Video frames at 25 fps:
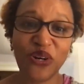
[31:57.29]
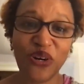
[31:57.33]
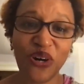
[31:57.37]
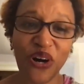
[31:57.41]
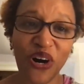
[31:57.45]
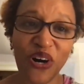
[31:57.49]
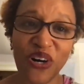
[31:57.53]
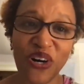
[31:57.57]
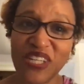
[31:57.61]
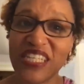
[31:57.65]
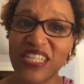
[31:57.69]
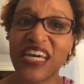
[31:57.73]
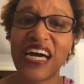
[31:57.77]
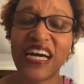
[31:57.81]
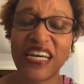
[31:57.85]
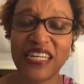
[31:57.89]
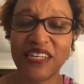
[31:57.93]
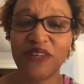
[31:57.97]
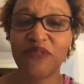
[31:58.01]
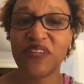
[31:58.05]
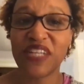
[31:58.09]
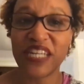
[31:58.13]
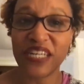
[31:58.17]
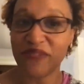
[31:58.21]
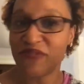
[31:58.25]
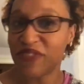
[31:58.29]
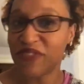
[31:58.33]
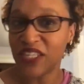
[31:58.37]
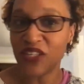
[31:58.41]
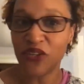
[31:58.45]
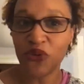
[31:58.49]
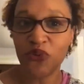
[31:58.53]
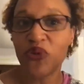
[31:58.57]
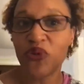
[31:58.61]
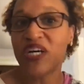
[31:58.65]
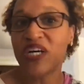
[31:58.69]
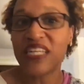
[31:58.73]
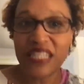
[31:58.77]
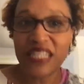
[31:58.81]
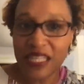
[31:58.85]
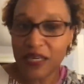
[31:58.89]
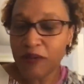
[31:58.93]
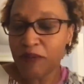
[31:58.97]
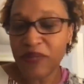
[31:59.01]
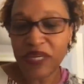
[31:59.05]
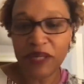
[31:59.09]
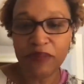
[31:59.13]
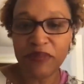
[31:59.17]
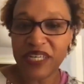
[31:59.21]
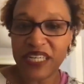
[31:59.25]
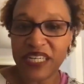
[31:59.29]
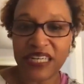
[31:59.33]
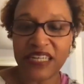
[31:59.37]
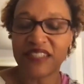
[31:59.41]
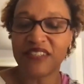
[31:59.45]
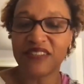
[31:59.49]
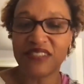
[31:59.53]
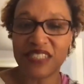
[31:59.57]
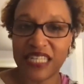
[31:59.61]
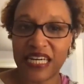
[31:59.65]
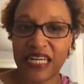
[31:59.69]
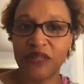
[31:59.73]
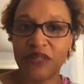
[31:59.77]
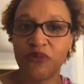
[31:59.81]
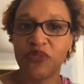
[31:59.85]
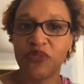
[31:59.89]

all the kind of life that you want. There may be another time